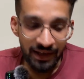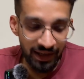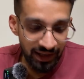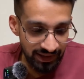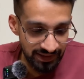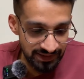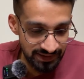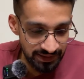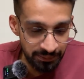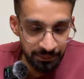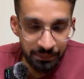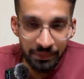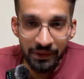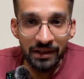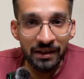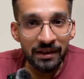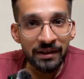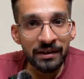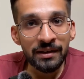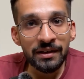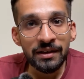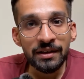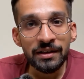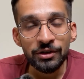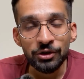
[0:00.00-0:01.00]
As a
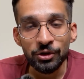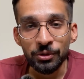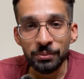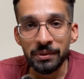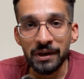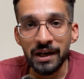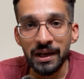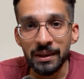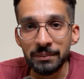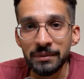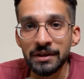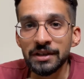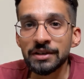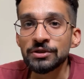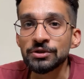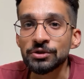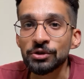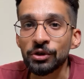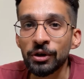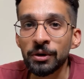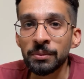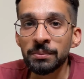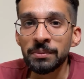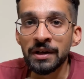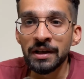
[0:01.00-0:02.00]
parent, your primary
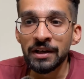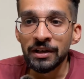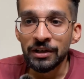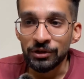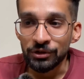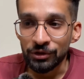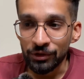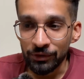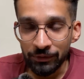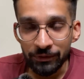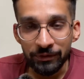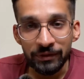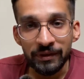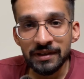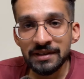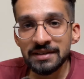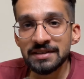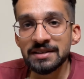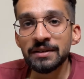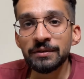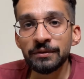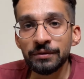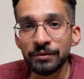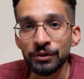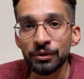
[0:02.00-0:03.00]
job, your
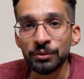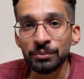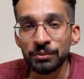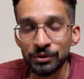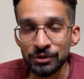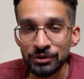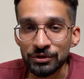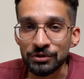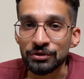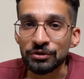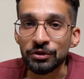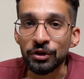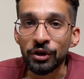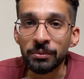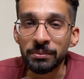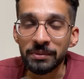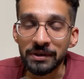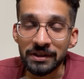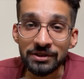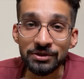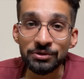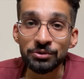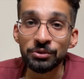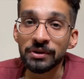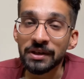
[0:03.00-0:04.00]
first and foremost job
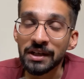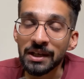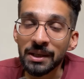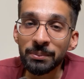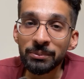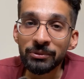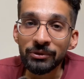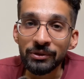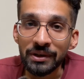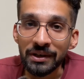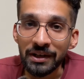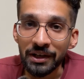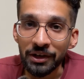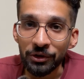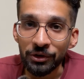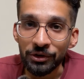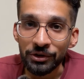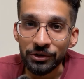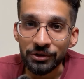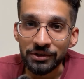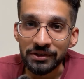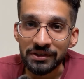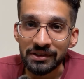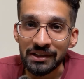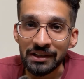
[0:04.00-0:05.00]
is to keep working on
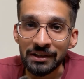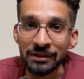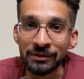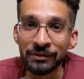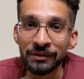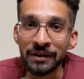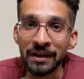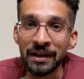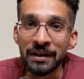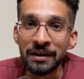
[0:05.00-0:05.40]
yourself,